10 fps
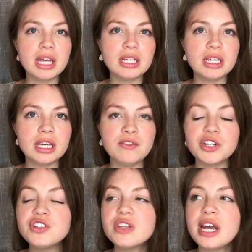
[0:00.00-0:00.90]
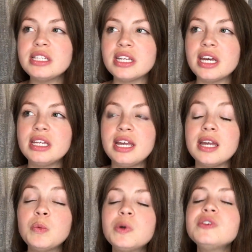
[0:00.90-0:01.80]
Like if you're signed in,
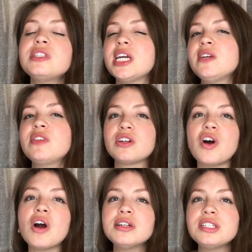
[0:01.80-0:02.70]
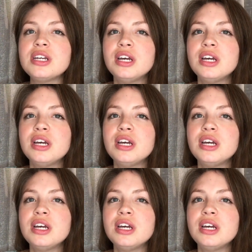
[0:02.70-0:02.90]
it will save the cart.